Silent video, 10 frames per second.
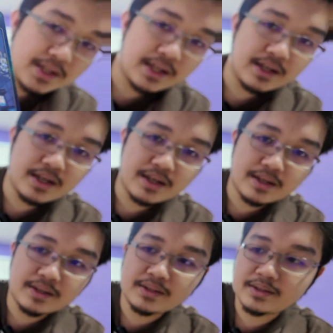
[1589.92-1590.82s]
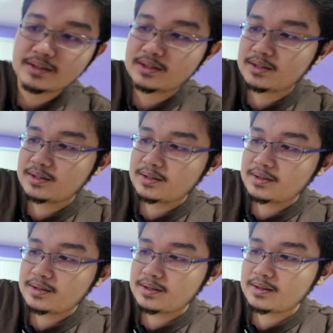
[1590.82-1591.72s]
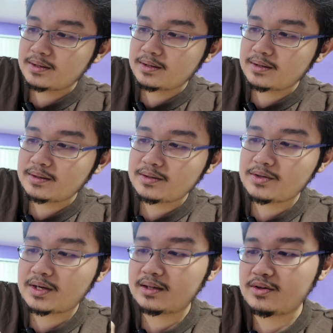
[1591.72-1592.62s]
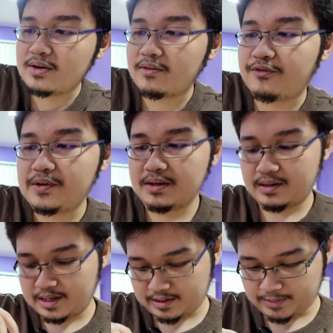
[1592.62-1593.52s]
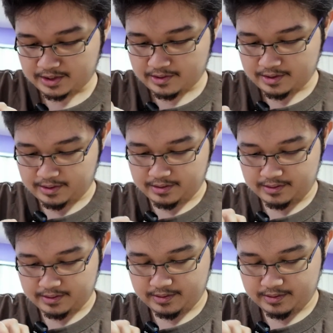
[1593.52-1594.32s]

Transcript: like a, you can feel like the material.